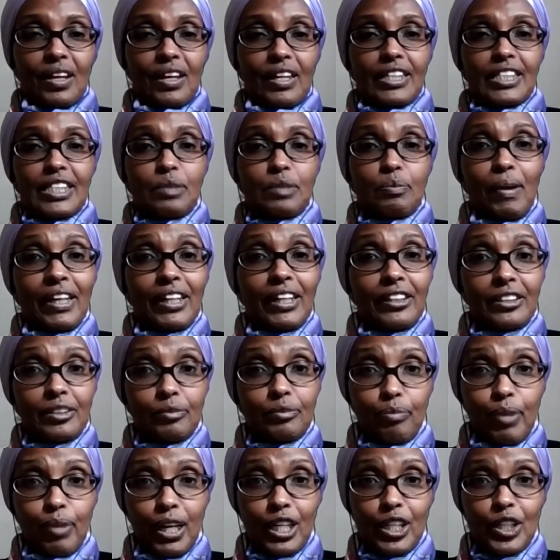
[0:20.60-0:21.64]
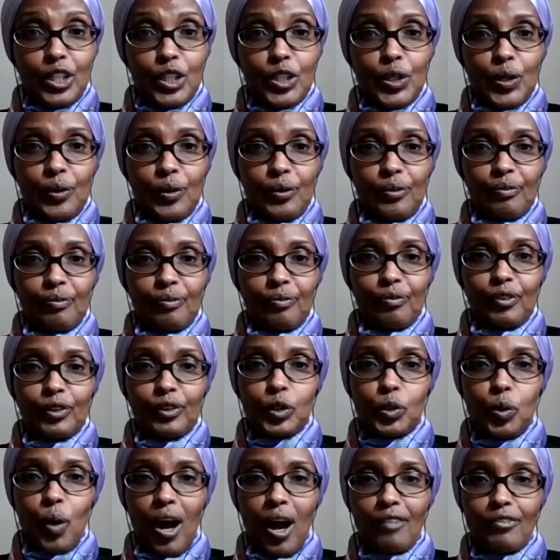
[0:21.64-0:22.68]
It's my great pleasure
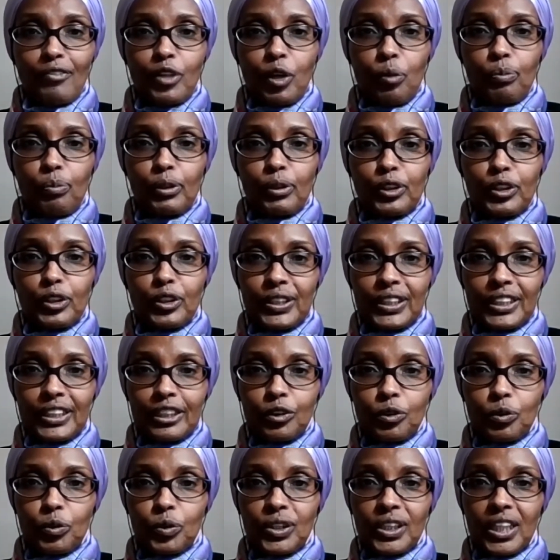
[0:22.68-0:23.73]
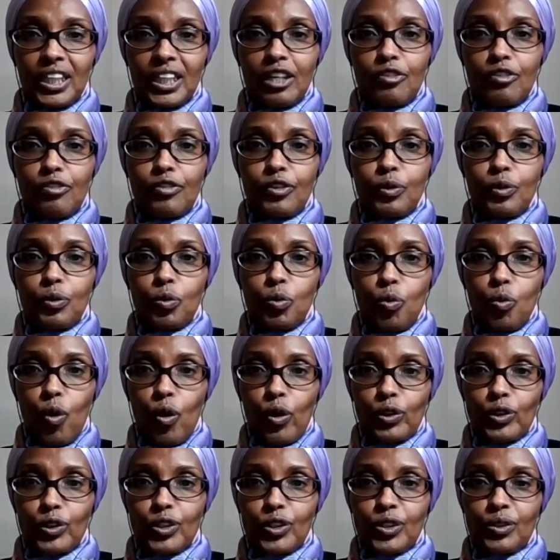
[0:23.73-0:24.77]
to have the opportunity to say a few
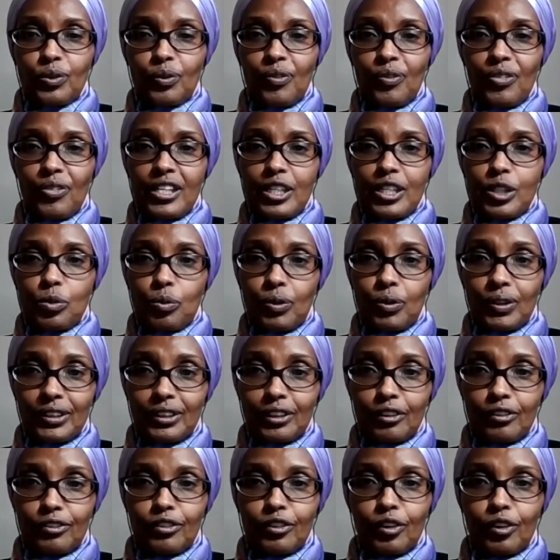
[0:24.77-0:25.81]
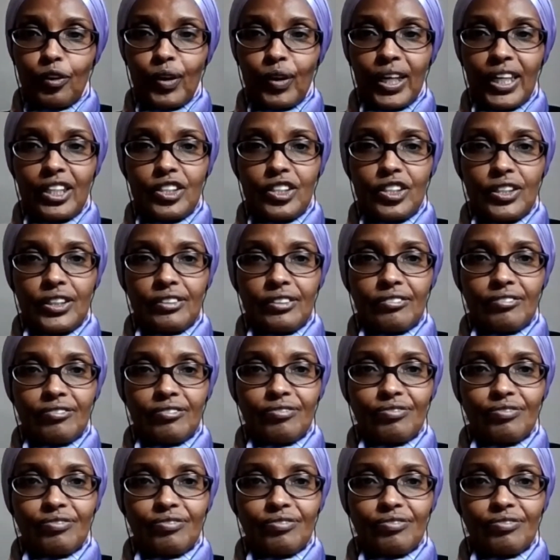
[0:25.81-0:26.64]
words on this wonderful occasion.